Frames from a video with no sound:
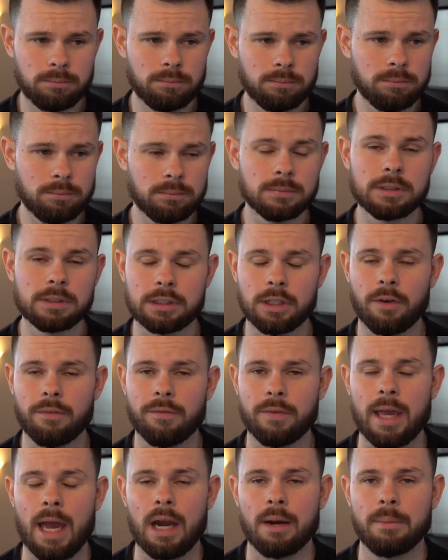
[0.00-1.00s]

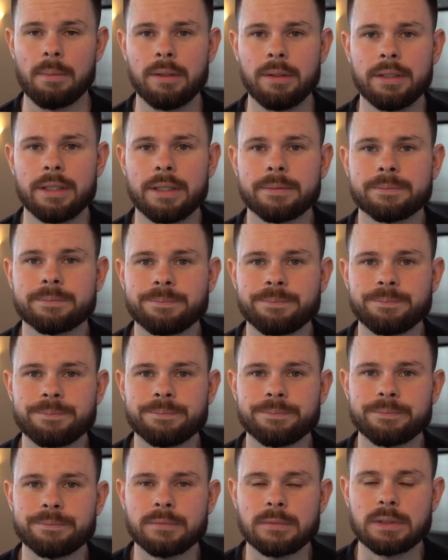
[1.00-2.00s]
self-accountability,
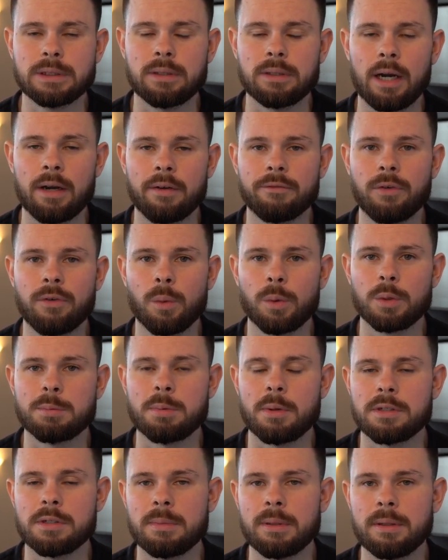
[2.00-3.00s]
right? And full
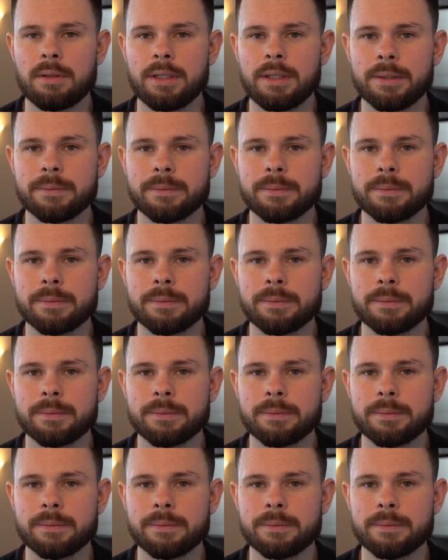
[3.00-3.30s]
responsibility.